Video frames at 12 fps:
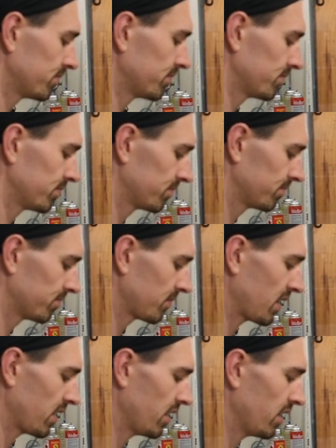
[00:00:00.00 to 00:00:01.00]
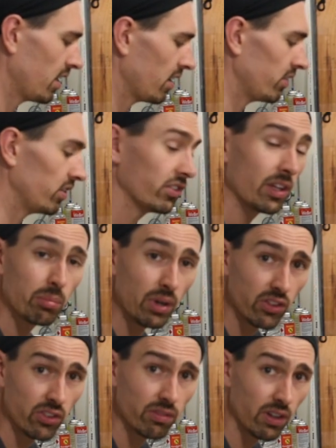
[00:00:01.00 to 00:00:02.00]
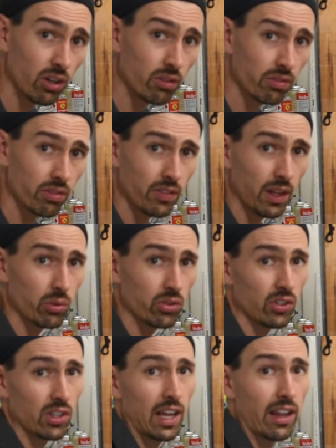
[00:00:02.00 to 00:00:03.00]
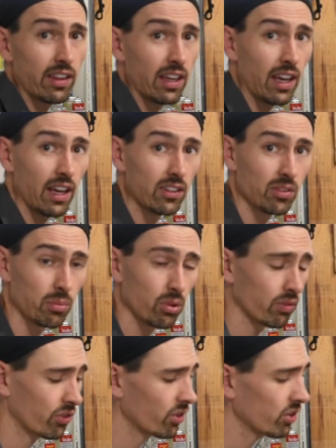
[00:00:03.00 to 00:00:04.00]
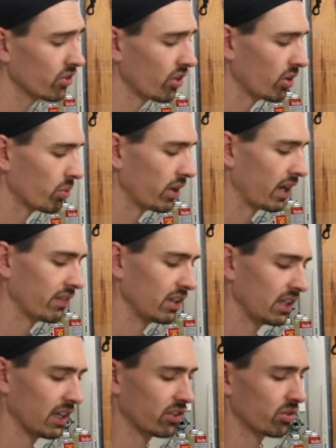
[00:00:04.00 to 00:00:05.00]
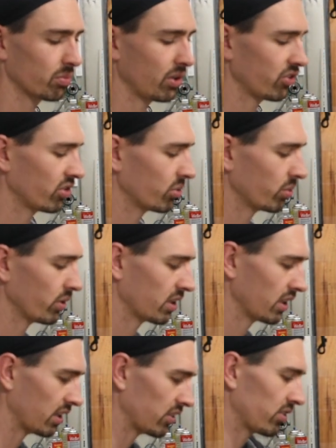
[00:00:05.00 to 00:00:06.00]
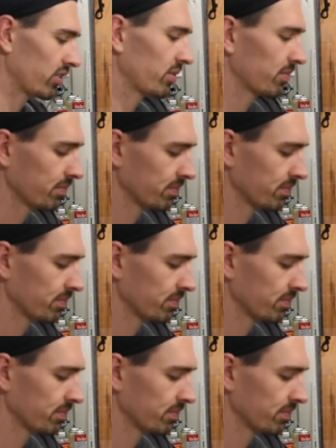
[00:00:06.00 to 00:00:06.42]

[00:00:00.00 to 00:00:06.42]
If you depress the valve, that will just allow the air to move through, so you won't have any extra pressure to work against.